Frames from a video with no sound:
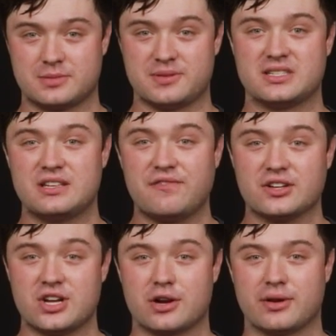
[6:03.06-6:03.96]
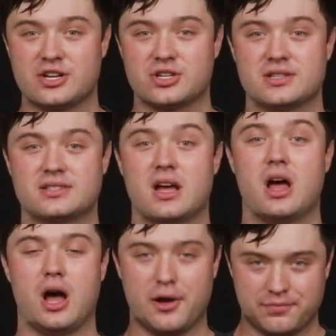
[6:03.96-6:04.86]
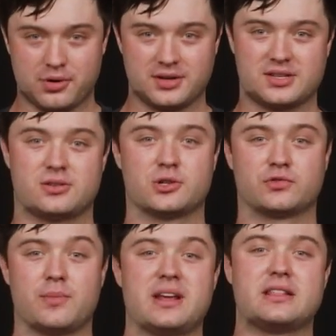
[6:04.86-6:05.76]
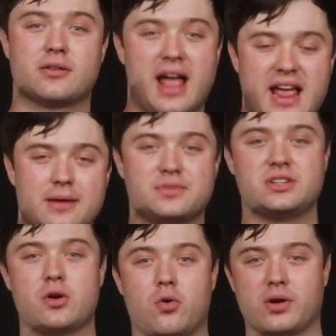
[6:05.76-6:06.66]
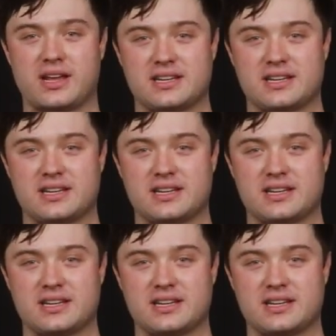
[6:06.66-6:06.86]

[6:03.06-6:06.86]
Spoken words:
specific generations of processors from either AMD or